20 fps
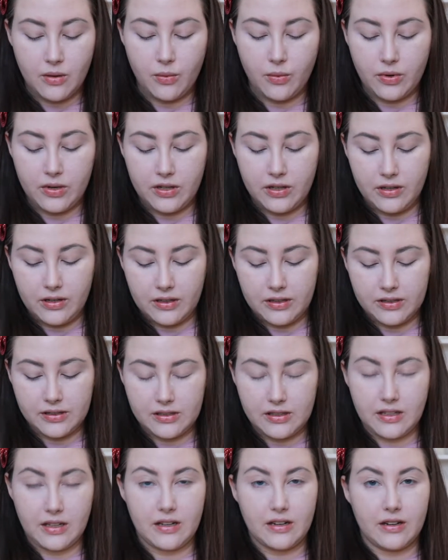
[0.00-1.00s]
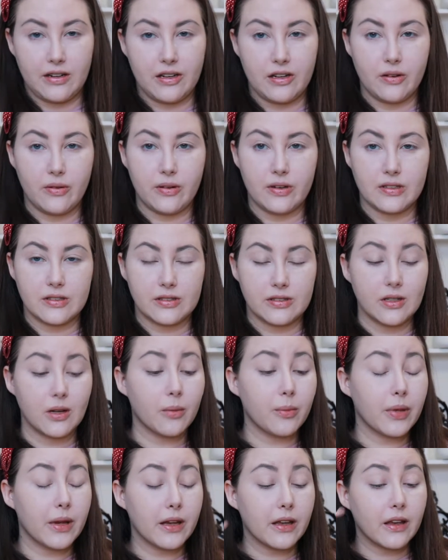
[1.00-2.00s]
What do you guys think? Are you going to
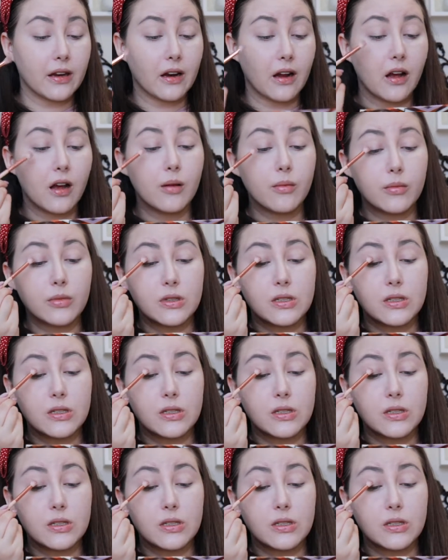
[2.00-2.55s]
still pick it up?